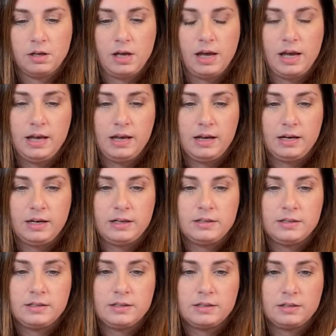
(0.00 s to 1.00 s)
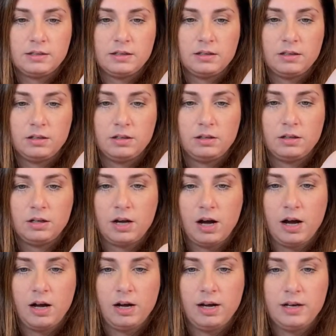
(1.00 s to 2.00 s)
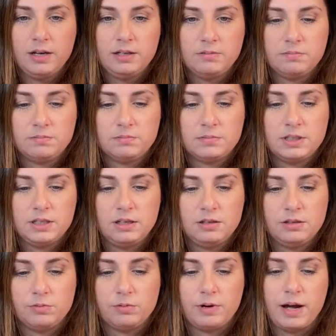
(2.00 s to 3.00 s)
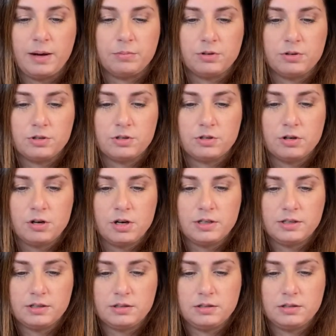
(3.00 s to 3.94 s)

And I tend to wrap crisscross.